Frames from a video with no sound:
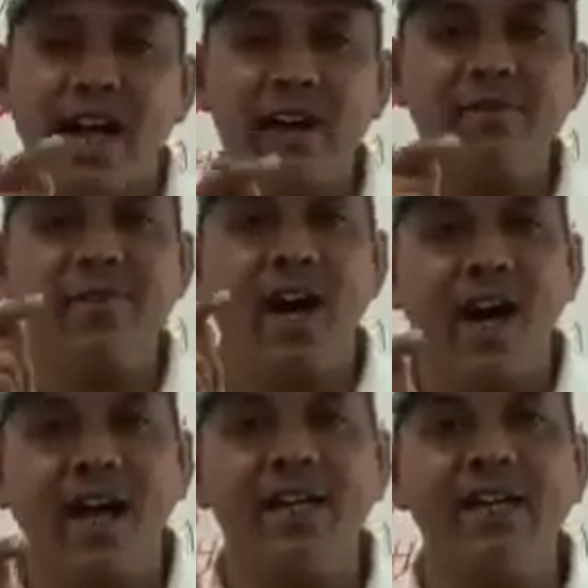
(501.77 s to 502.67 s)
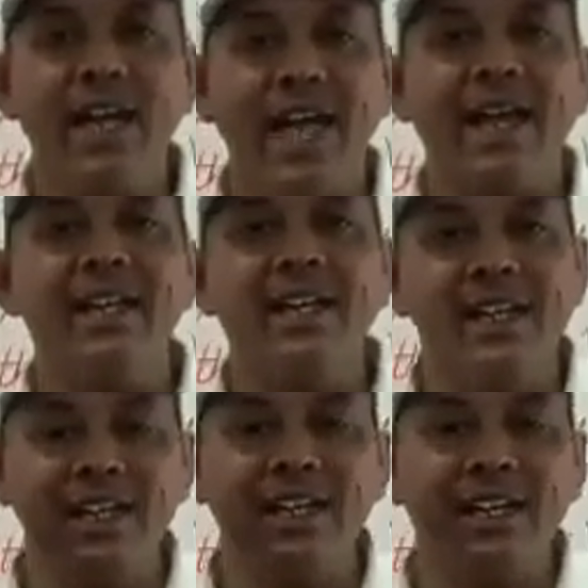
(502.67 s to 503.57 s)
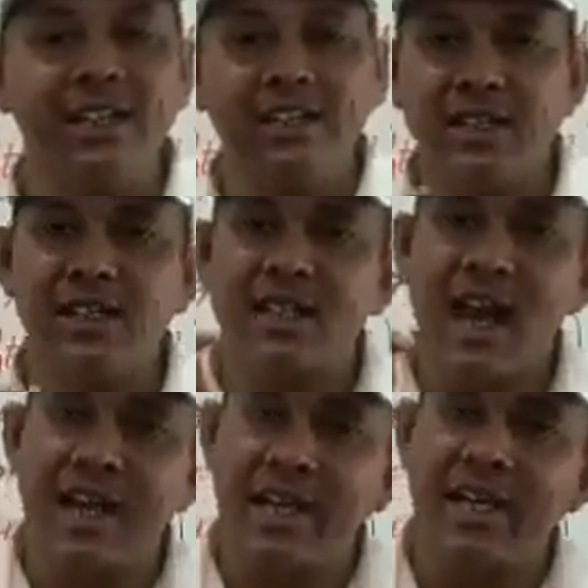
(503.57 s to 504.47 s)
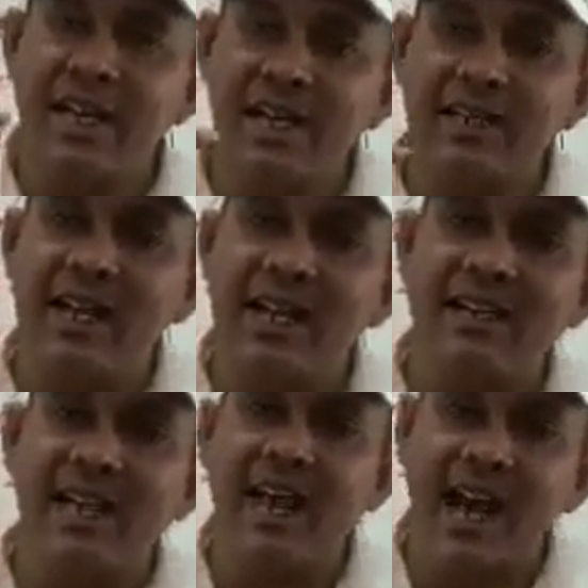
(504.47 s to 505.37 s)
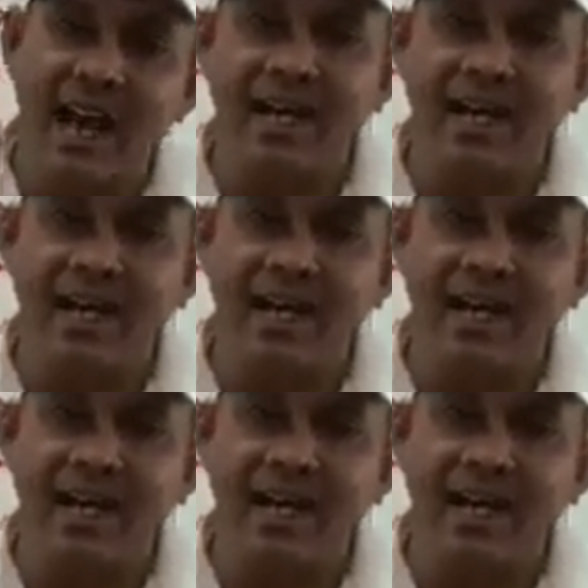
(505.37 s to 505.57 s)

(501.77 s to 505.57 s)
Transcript: F-I-N-E. This here the letter